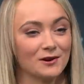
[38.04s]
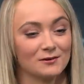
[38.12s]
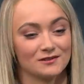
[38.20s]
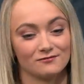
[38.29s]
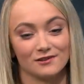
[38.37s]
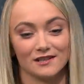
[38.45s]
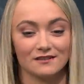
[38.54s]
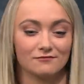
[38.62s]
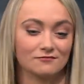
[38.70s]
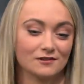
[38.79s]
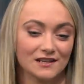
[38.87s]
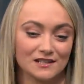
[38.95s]
I was really,
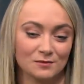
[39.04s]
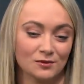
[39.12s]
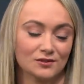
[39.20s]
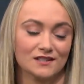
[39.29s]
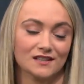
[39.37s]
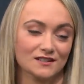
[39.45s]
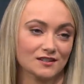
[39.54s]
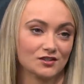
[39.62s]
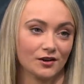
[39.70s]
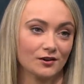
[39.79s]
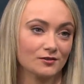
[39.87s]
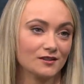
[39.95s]
really sporty as a
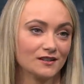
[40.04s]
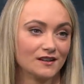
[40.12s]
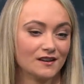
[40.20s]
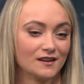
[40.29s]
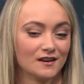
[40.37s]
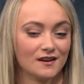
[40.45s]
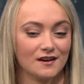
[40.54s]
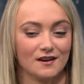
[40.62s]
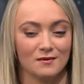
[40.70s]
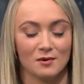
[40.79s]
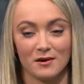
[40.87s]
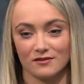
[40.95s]
child.
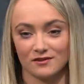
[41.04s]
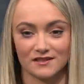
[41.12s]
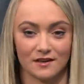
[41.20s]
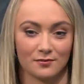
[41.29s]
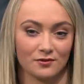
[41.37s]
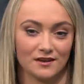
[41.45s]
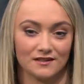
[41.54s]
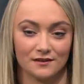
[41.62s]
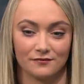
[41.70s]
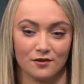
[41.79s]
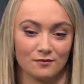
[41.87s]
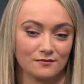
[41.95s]
My parents separated
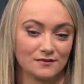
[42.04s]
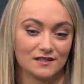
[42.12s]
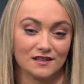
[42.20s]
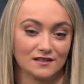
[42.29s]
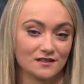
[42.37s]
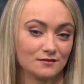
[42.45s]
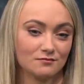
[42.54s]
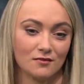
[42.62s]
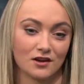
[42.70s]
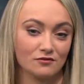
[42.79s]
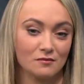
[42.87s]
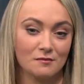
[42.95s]
from since
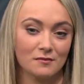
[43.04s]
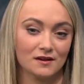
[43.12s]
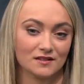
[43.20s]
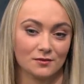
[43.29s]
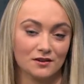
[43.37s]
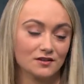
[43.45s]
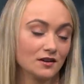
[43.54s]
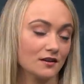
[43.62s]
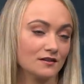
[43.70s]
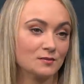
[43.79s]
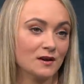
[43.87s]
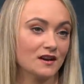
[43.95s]
I can remember, so I used to go
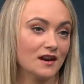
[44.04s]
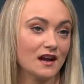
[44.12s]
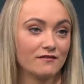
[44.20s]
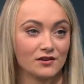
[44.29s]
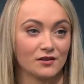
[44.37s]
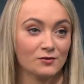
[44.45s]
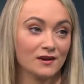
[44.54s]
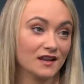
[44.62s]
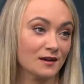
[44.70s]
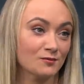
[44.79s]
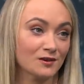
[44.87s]
and spend every other weekend